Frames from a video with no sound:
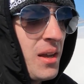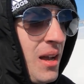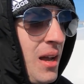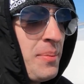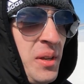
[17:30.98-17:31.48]

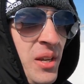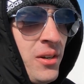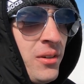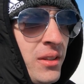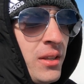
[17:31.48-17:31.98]
up
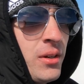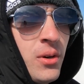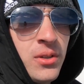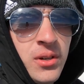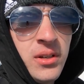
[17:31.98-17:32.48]
here on the
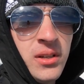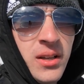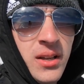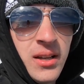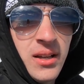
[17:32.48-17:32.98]
northern,
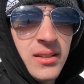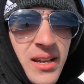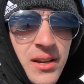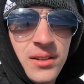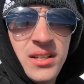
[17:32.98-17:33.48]

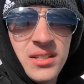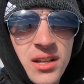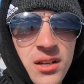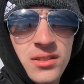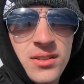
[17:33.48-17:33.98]
down east
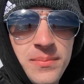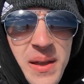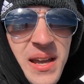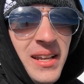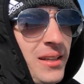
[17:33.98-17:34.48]
coast of
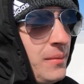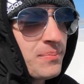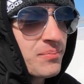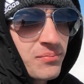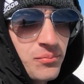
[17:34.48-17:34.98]
Maine.
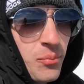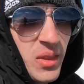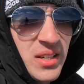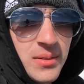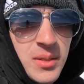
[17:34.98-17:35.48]

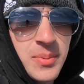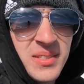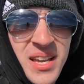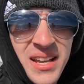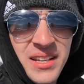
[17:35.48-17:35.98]
Some
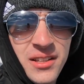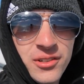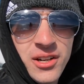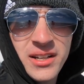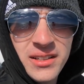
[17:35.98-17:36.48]

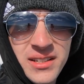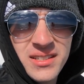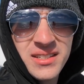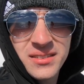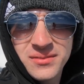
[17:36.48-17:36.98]
spectacular
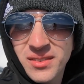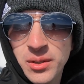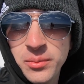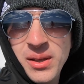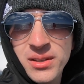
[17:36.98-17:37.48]
islands.
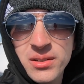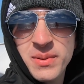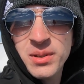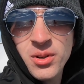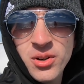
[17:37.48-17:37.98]
The weather's
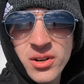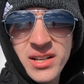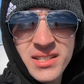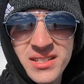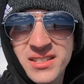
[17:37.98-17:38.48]
been
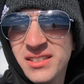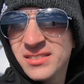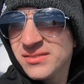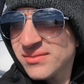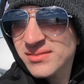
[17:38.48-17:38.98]
glorious.
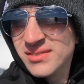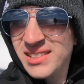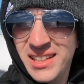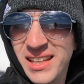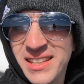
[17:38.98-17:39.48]

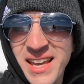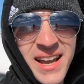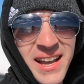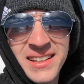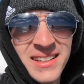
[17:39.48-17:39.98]
Yeah,